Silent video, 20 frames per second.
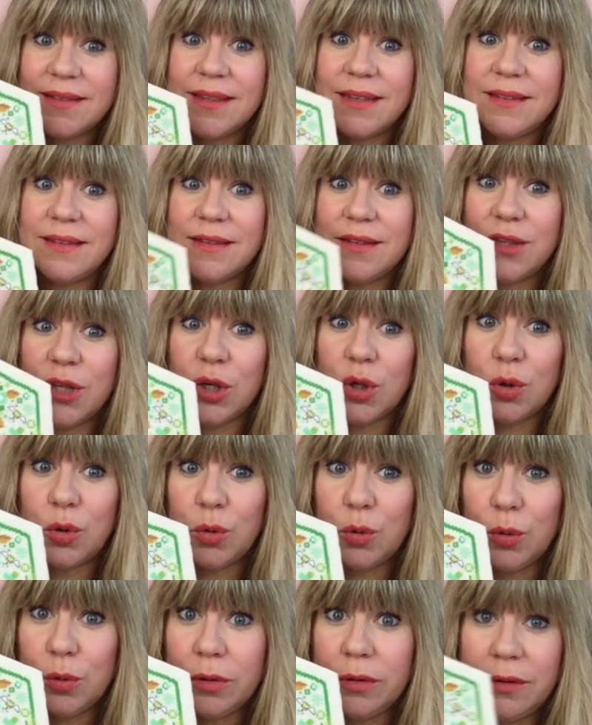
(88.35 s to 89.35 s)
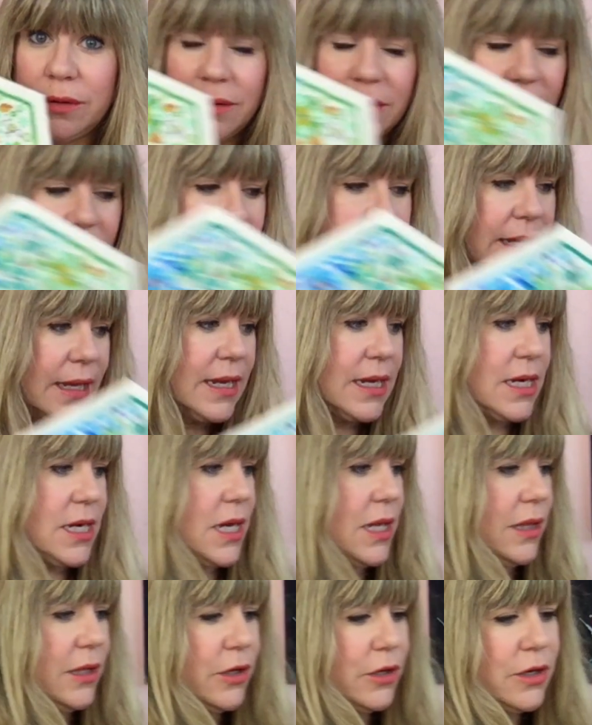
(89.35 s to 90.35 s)
This is the cool
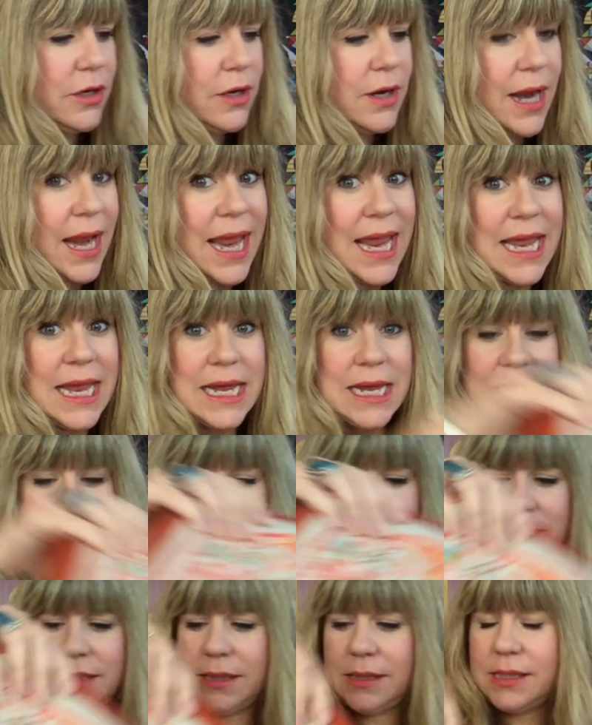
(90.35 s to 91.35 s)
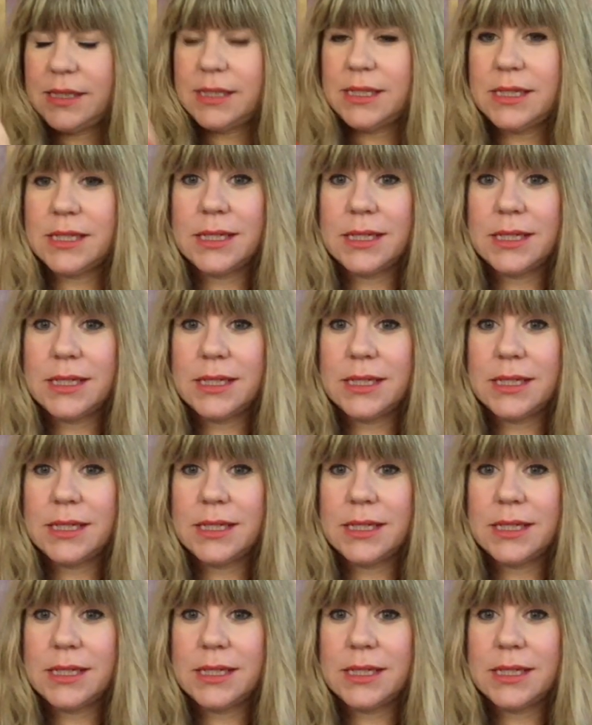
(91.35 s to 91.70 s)
color, and